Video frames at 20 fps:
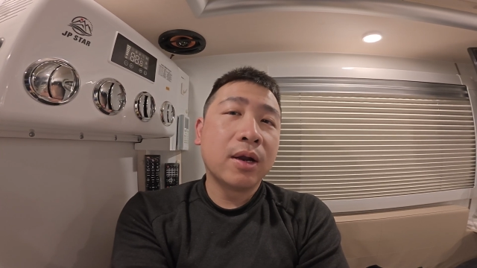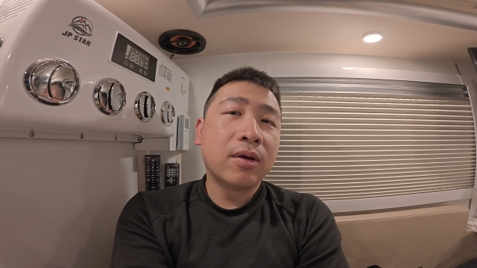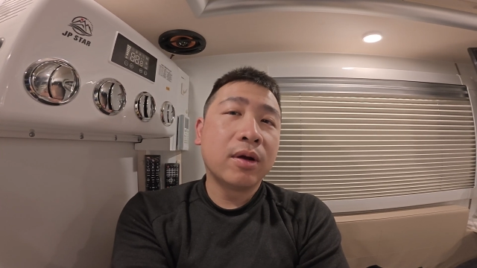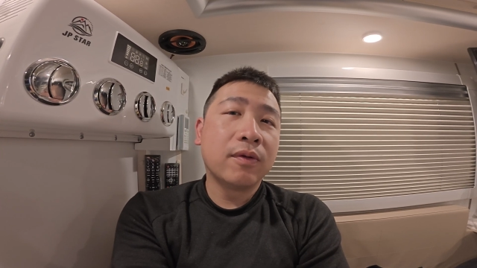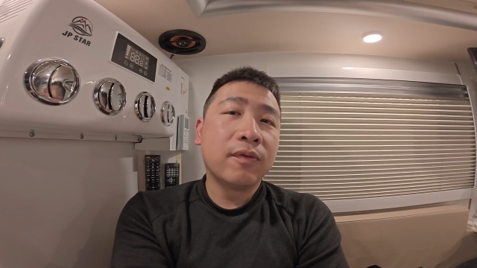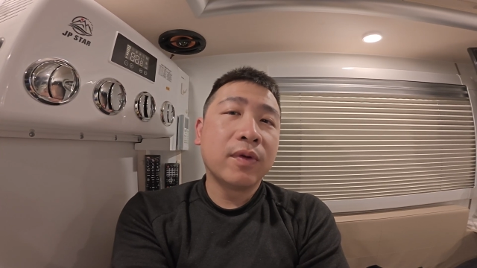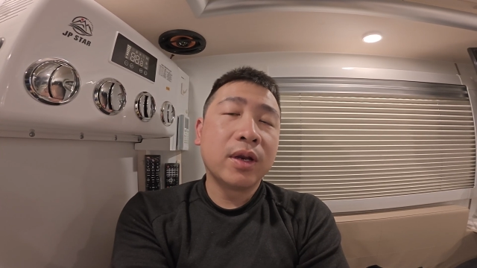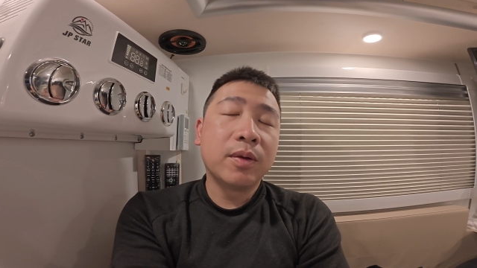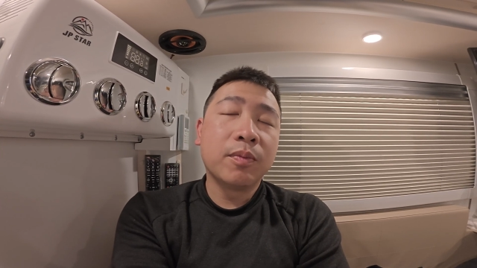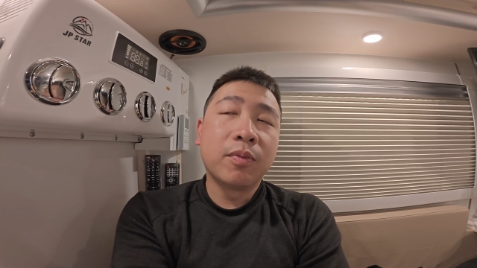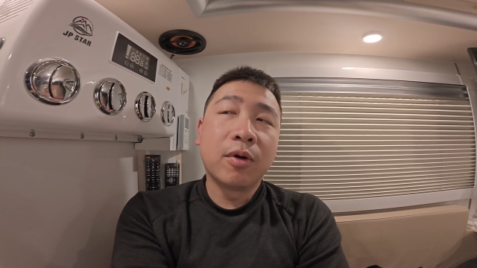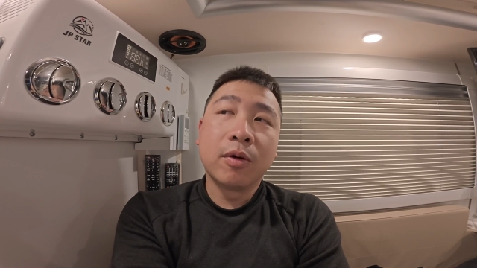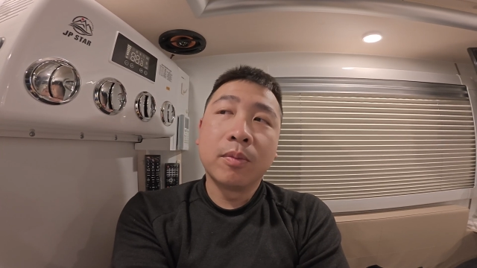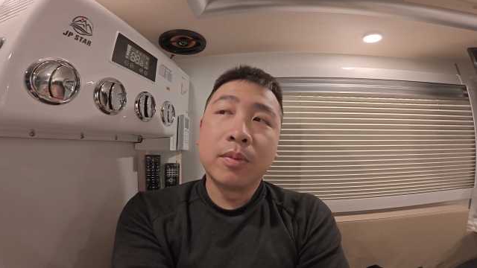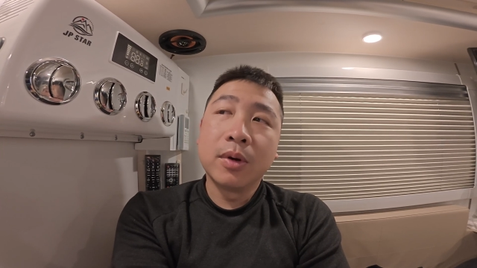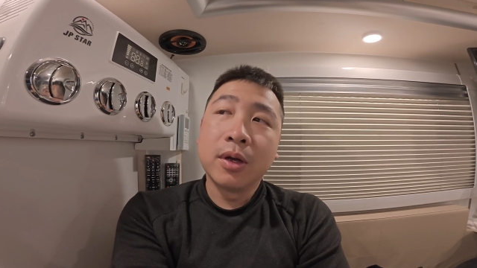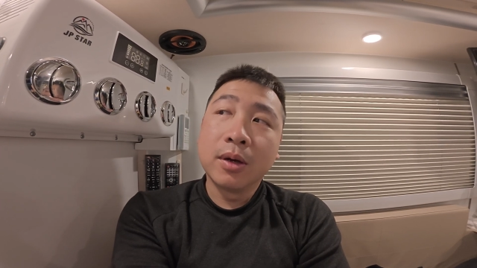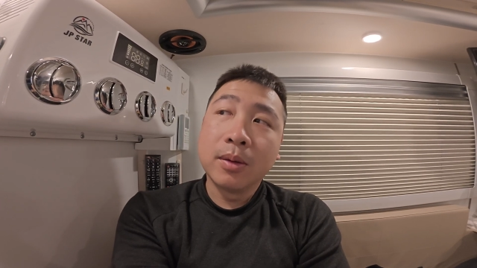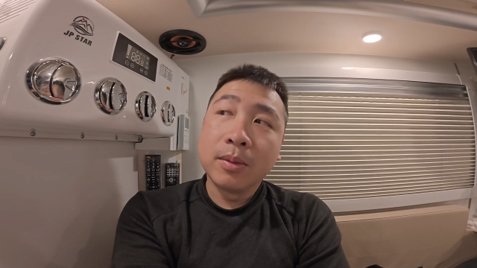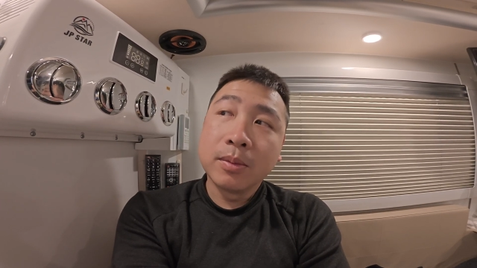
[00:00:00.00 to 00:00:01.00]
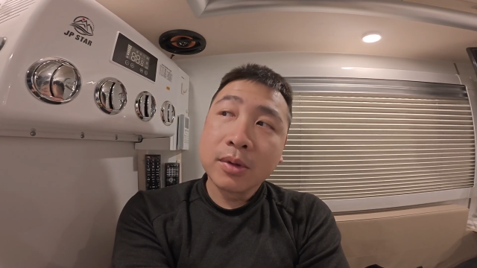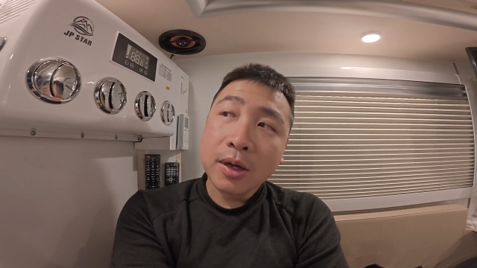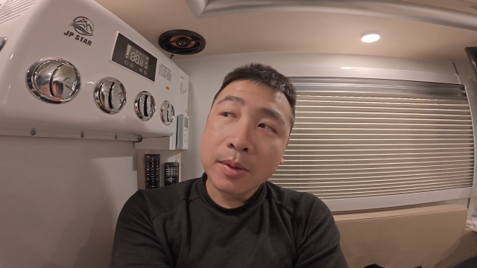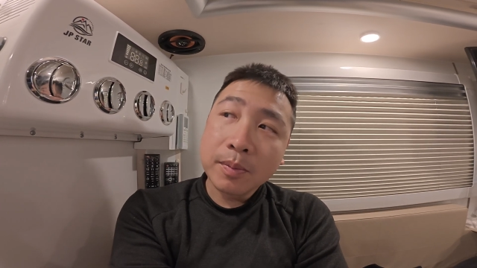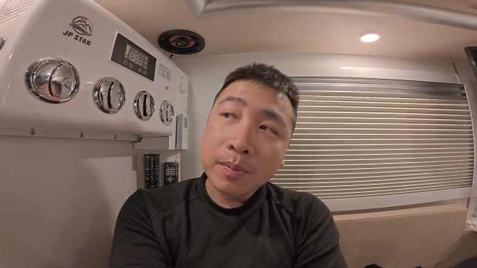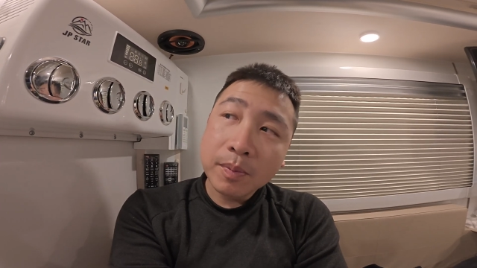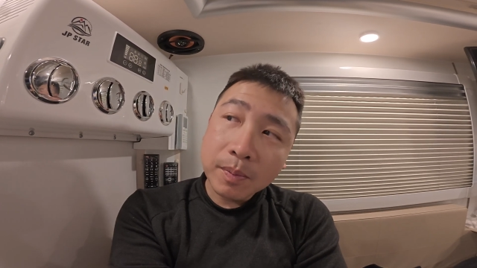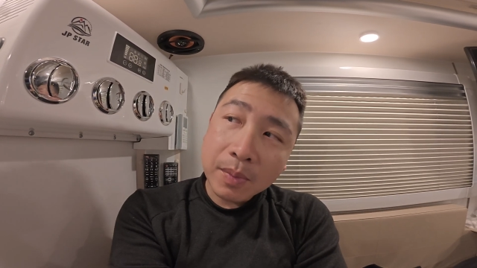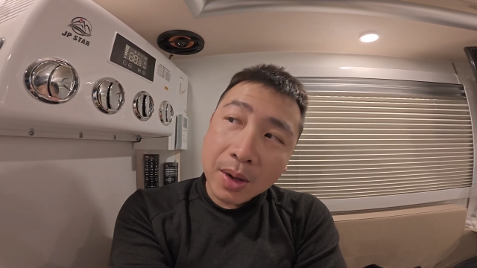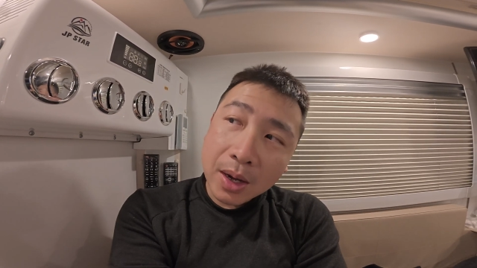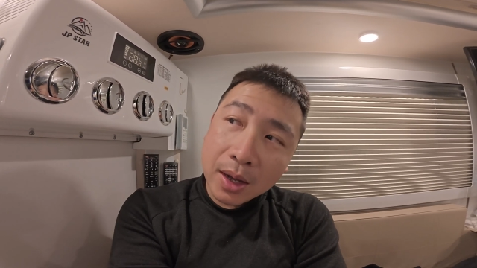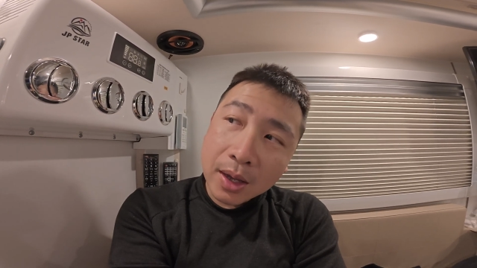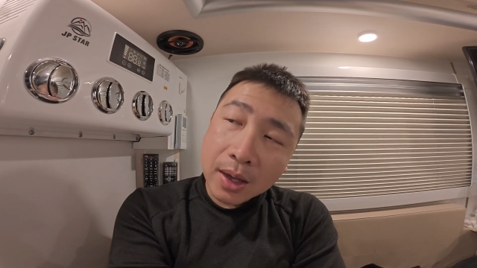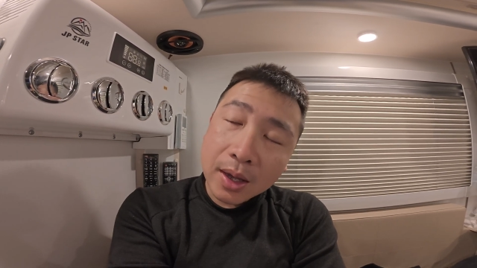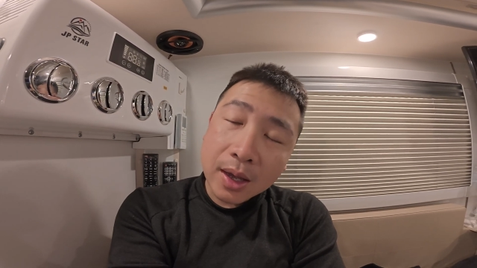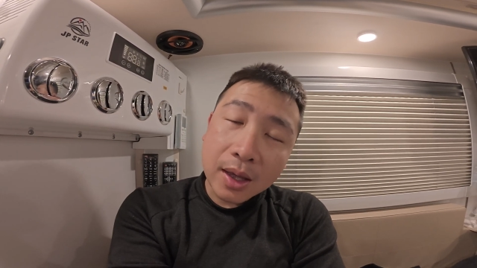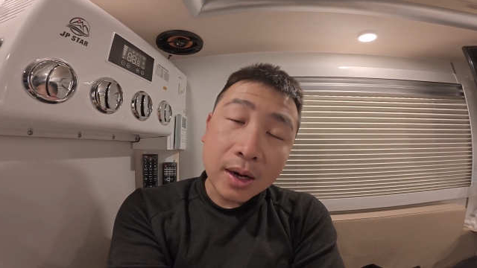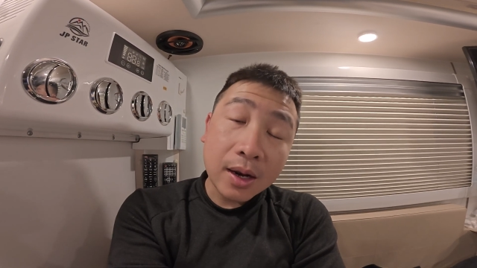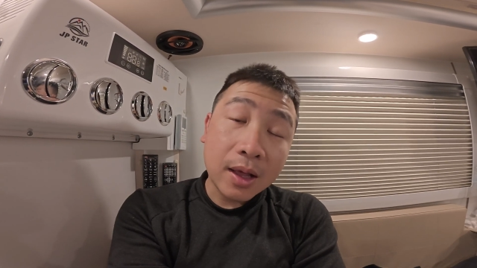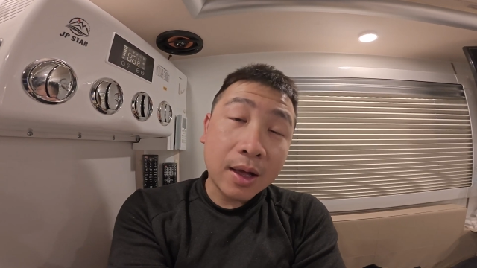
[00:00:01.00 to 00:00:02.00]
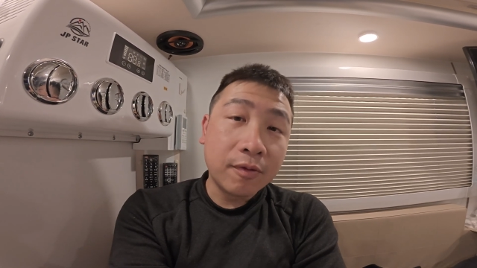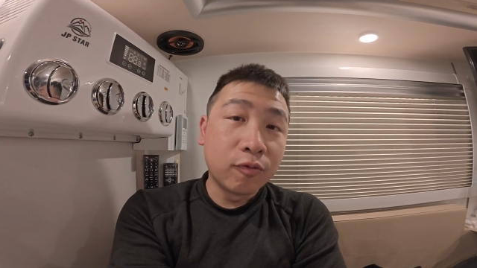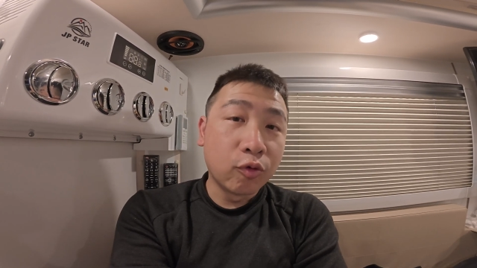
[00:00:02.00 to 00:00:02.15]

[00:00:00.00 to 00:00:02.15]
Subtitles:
I don't have any problems. I'm parking at like